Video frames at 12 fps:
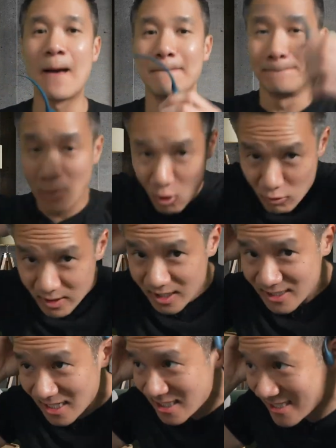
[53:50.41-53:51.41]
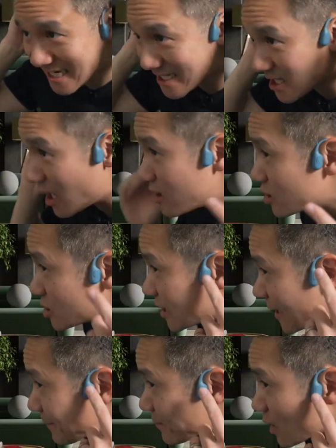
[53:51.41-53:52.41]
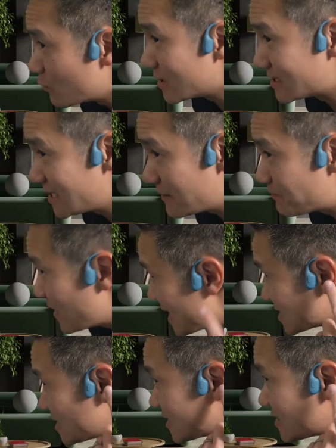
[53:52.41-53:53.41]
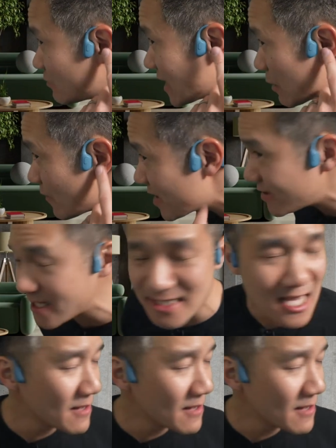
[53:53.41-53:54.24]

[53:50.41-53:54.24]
bone conduction technology with deep bass. So you see when I wear these,